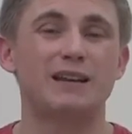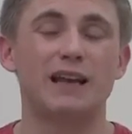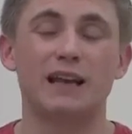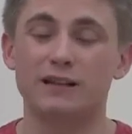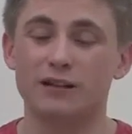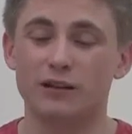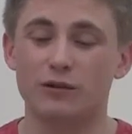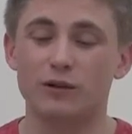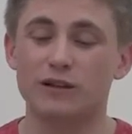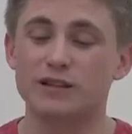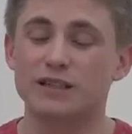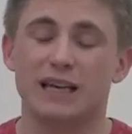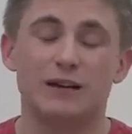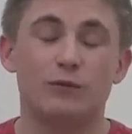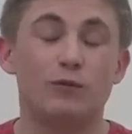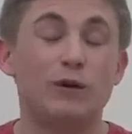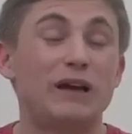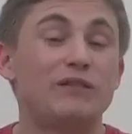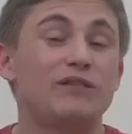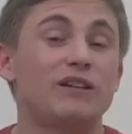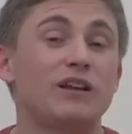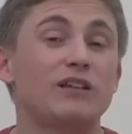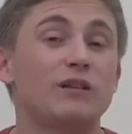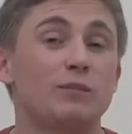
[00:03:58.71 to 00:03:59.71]
In other words,
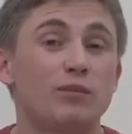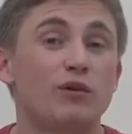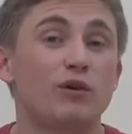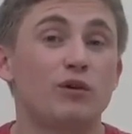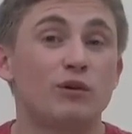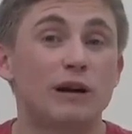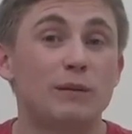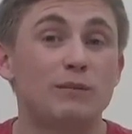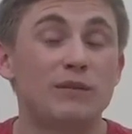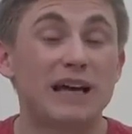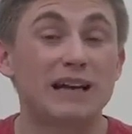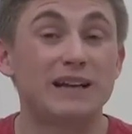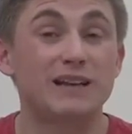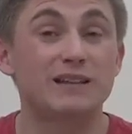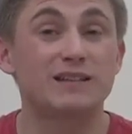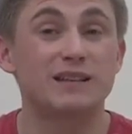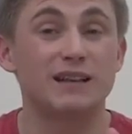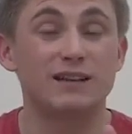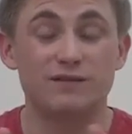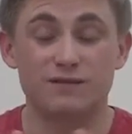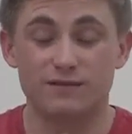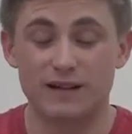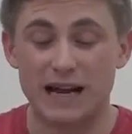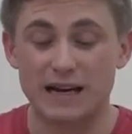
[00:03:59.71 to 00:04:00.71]
we have another program that is,
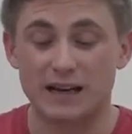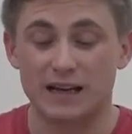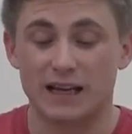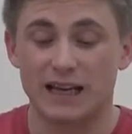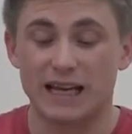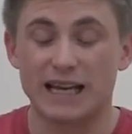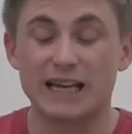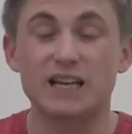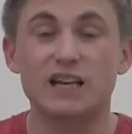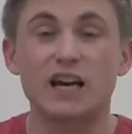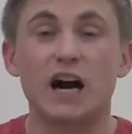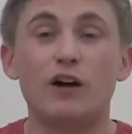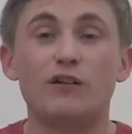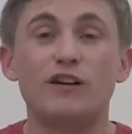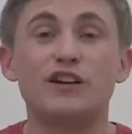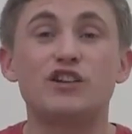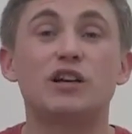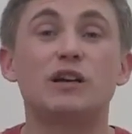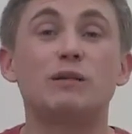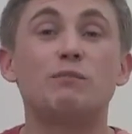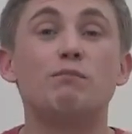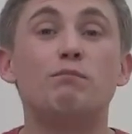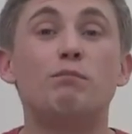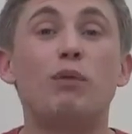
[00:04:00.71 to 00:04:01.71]
in fact,
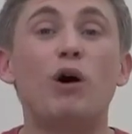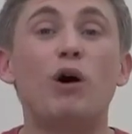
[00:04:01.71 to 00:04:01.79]
encouraging